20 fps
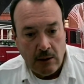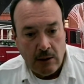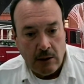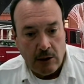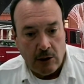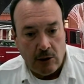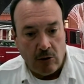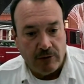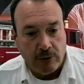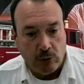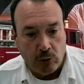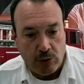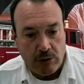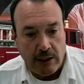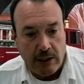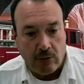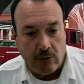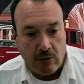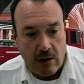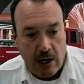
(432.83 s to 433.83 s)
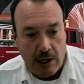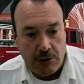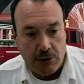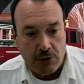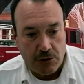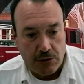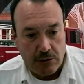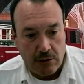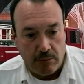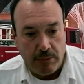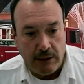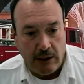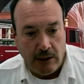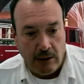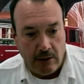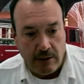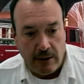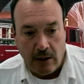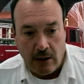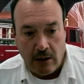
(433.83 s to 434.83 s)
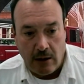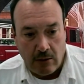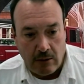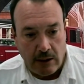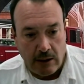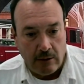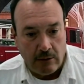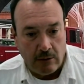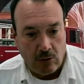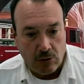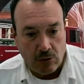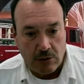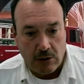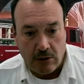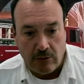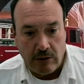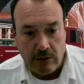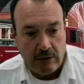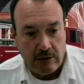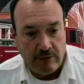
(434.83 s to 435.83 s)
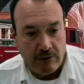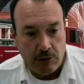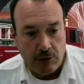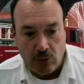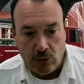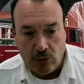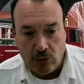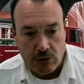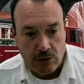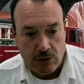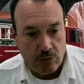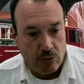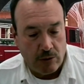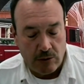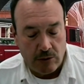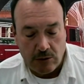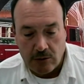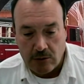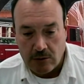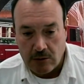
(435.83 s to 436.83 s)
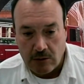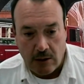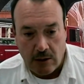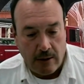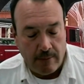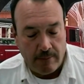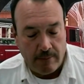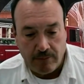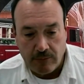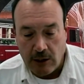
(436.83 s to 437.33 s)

you know, for Lieutenant Rogers to be there and those other individuals was um,